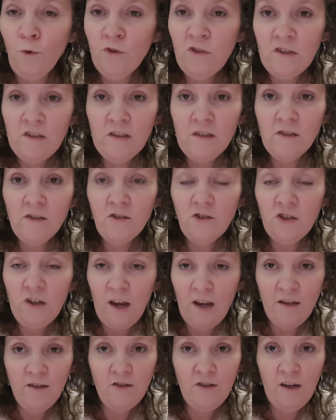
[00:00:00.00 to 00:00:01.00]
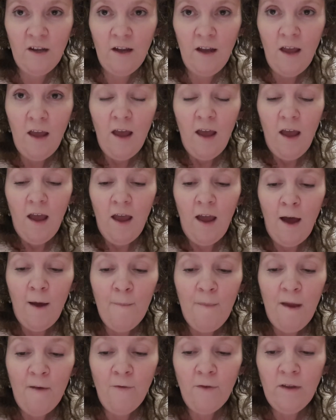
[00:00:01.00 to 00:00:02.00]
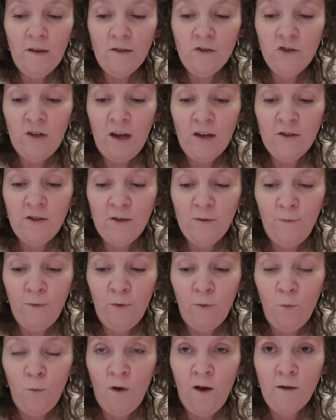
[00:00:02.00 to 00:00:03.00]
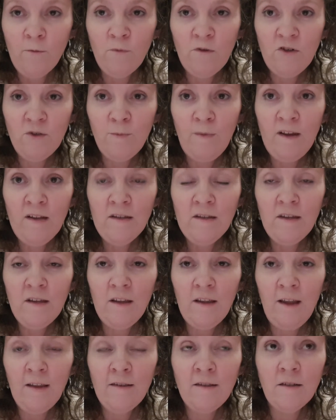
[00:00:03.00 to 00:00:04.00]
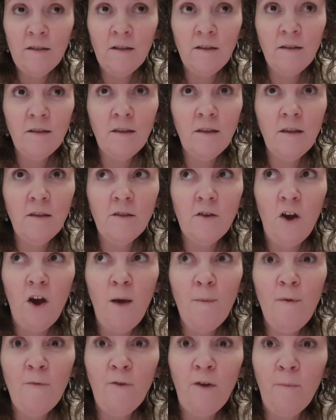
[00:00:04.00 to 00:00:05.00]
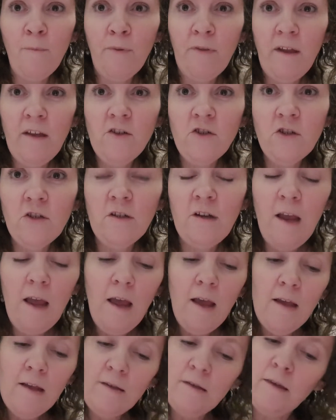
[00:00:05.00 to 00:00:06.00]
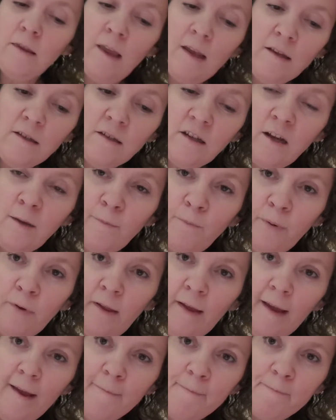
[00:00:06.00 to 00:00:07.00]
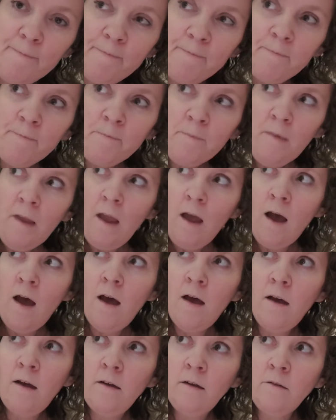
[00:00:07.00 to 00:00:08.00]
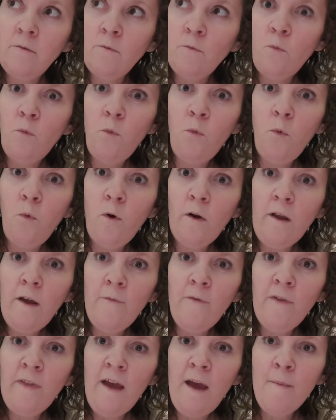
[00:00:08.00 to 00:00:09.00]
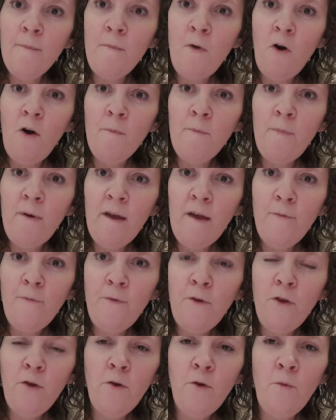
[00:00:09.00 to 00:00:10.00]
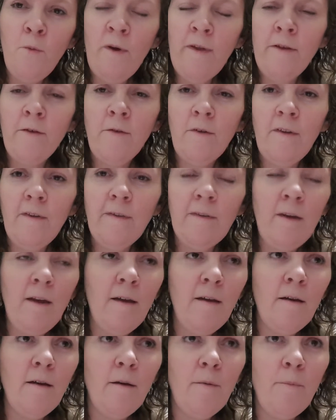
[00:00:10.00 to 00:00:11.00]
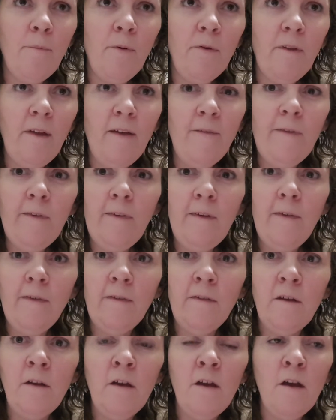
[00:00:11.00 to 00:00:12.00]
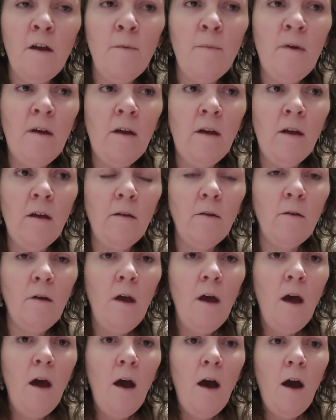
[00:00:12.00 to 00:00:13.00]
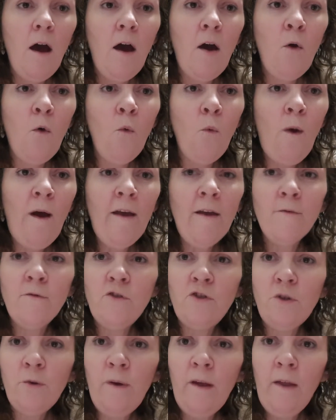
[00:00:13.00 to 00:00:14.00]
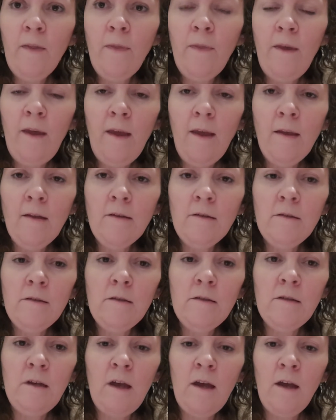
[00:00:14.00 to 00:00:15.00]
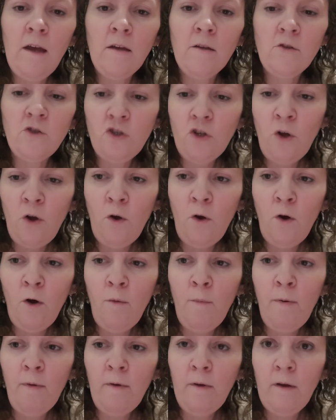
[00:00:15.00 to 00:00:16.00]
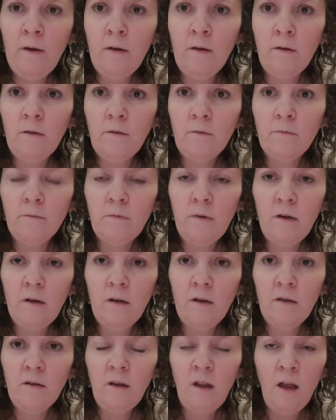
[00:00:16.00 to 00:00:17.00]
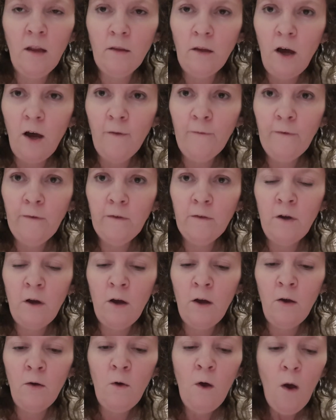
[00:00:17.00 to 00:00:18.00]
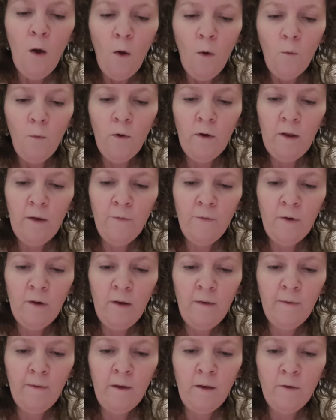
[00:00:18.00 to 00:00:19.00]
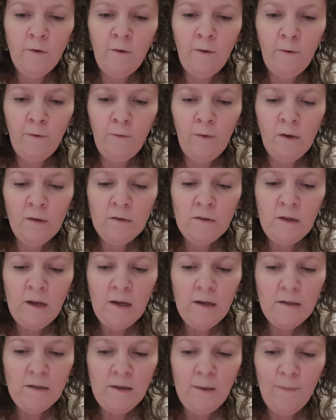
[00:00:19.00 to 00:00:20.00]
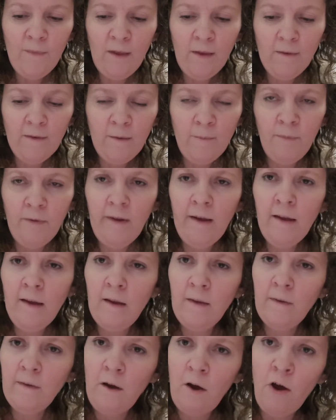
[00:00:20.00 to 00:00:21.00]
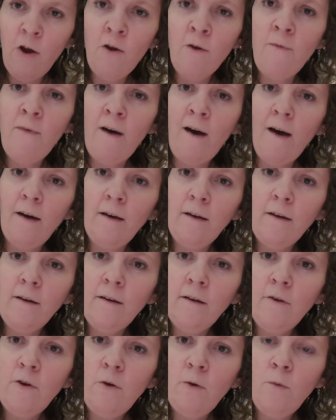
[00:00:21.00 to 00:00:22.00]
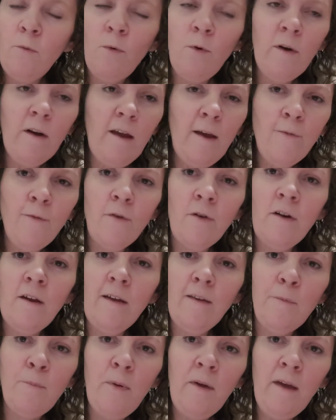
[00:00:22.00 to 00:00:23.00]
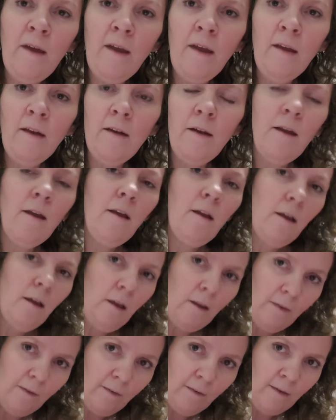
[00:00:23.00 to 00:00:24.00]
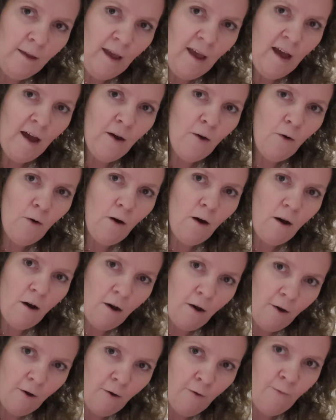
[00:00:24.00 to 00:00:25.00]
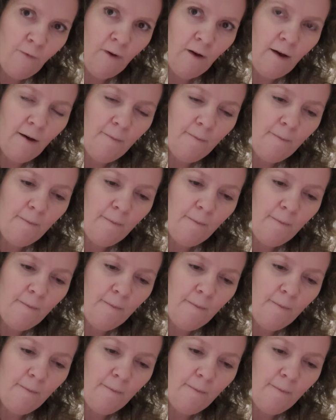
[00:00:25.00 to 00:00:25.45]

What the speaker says: just changing. Everything's changing for the one, which means that it's a time of completion. It's things are complete. Whatever that might be for you, whether it's a belief system, a way of doing things, a job, a lifestyle, whatever it is, it just feels like something's complete. It's over. Whatever it has been, it's now over.